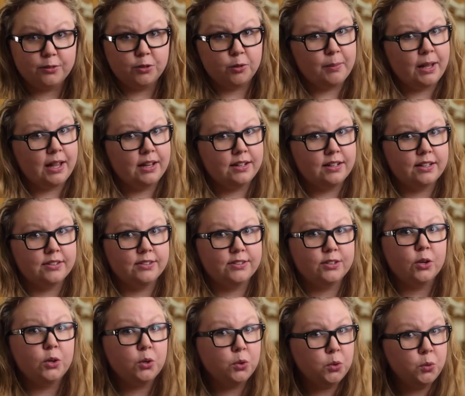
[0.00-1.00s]
that remind us
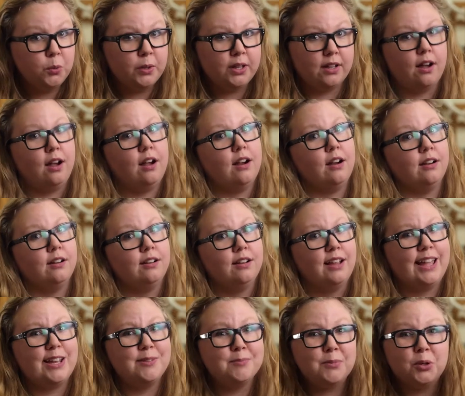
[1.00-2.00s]
who we are,
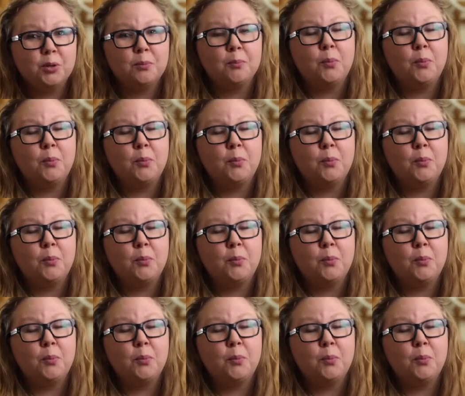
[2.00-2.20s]
and more